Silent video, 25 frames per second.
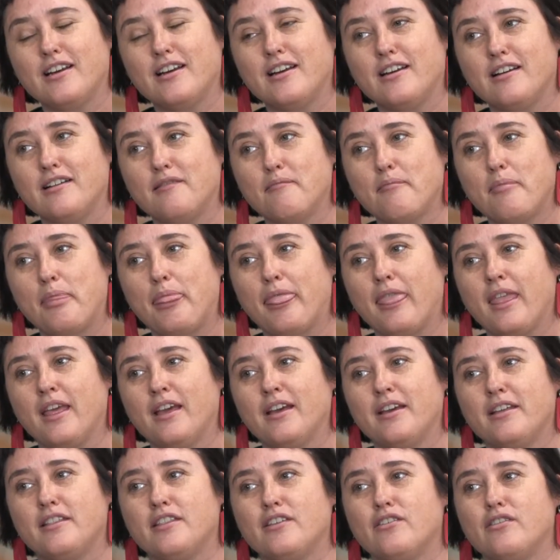Um,
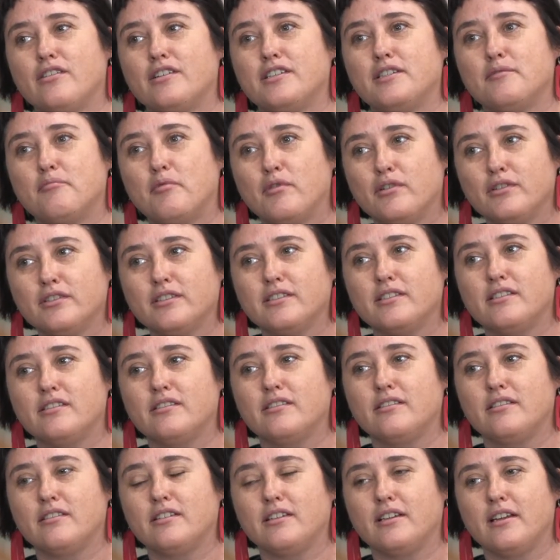the
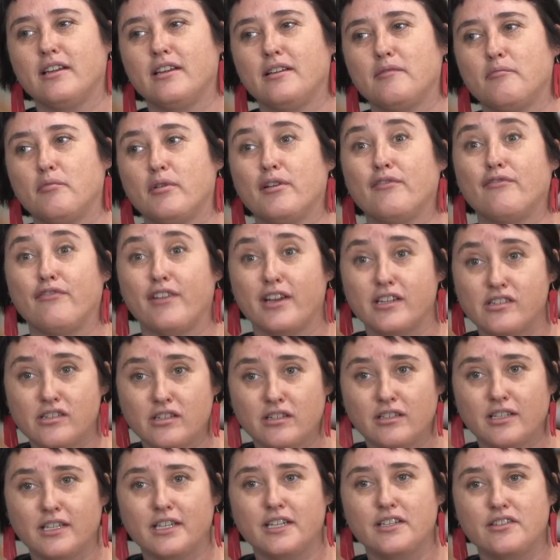response
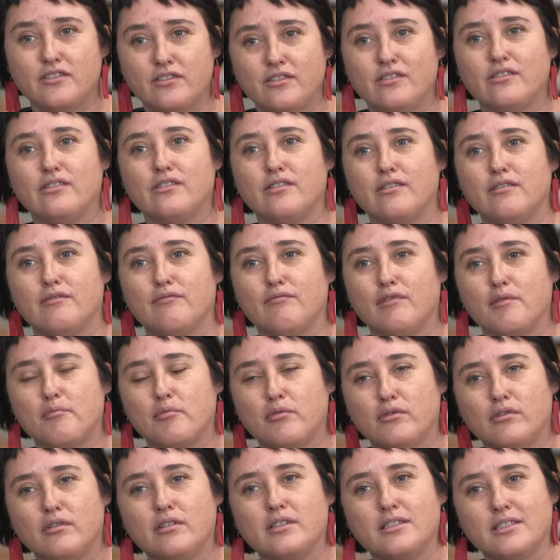professionally to
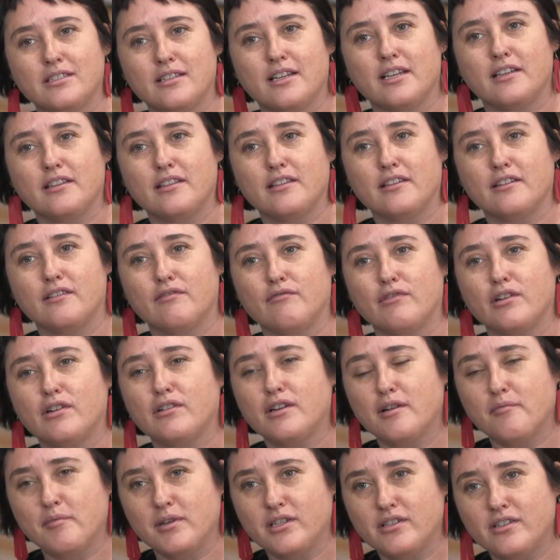reports like the Royal
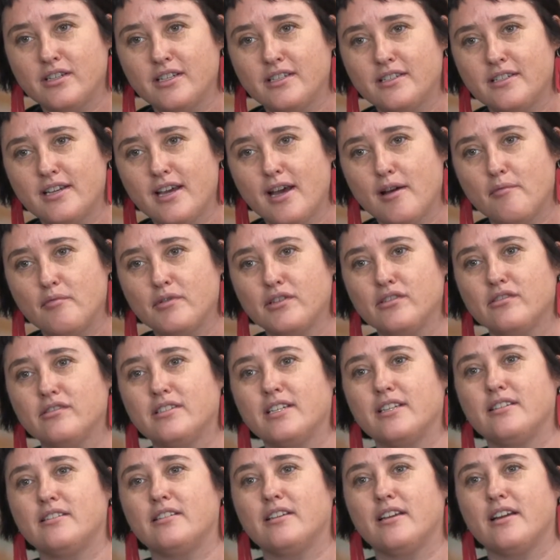Commission into Aboriginal
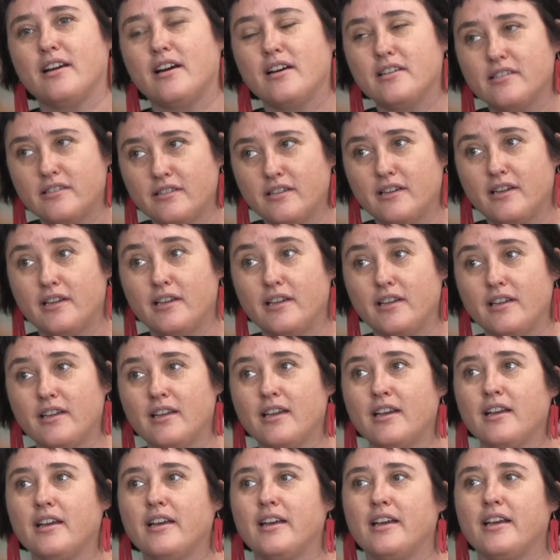Deaths in Custody
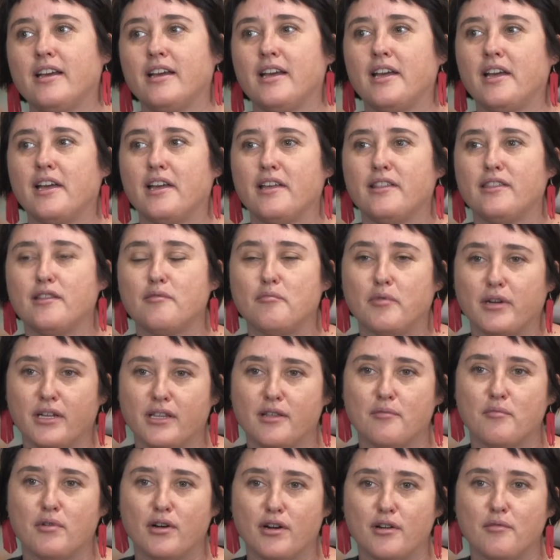and the Bring
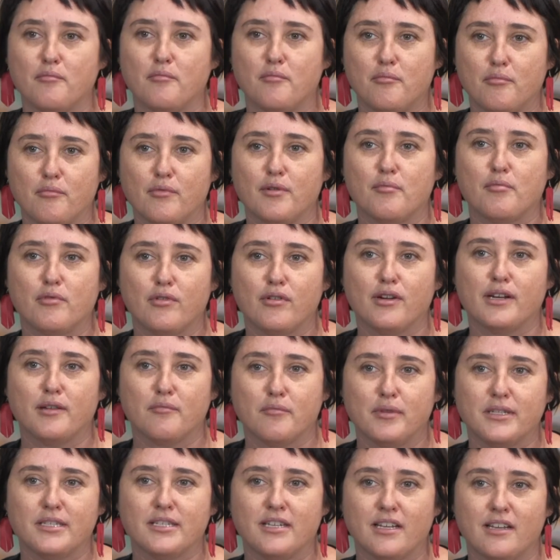Them Home report in
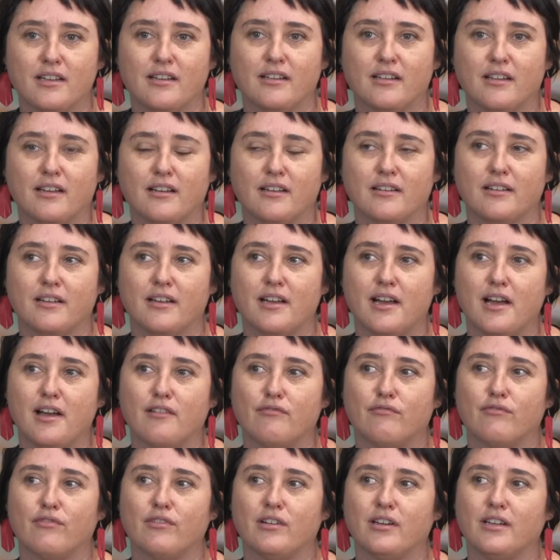particular
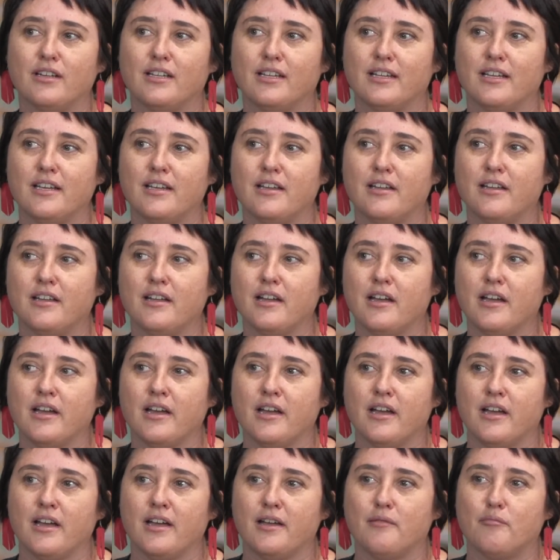have really
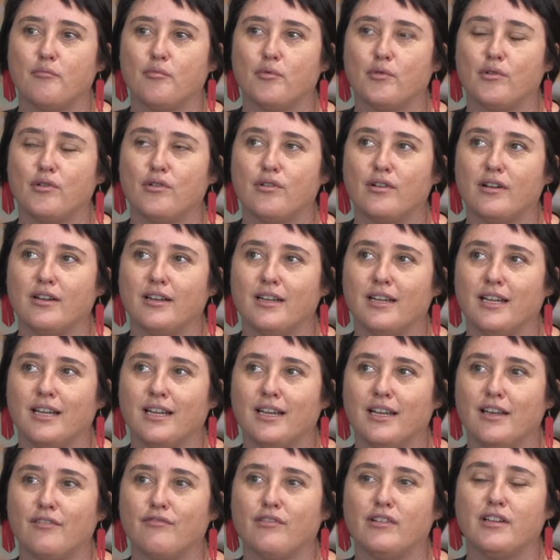brought a
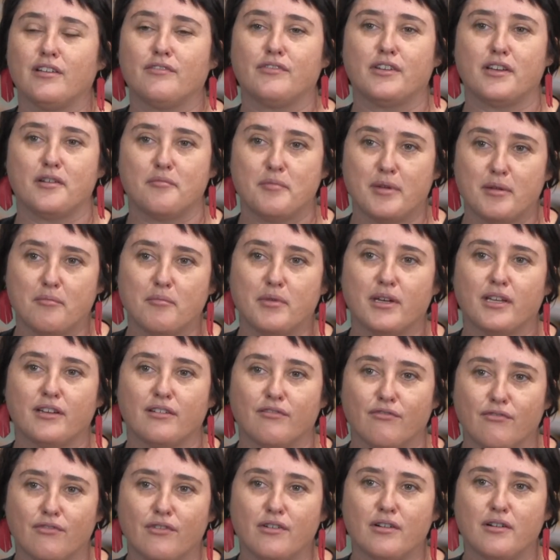level of
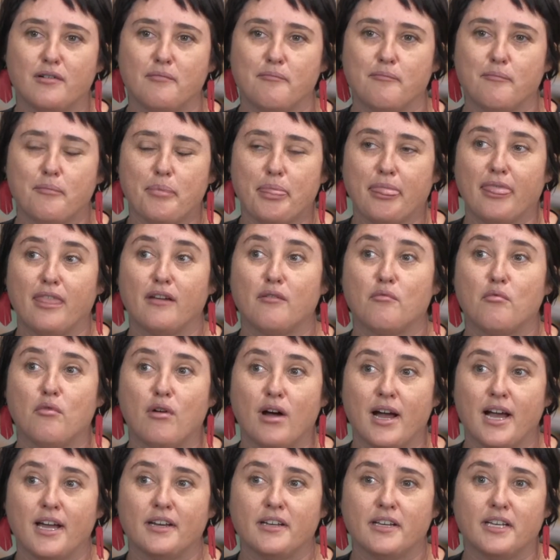commitment from the
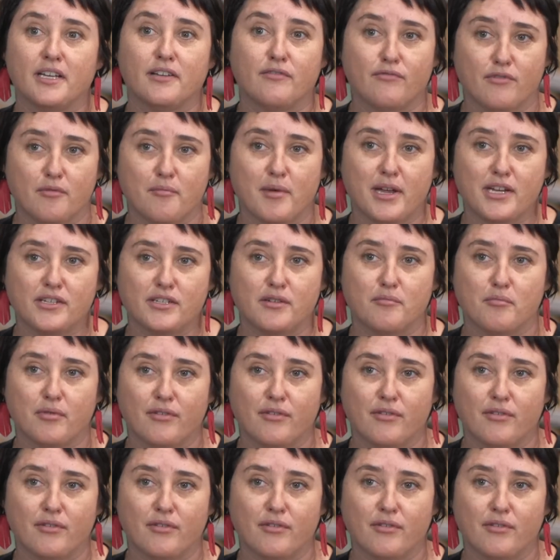wider information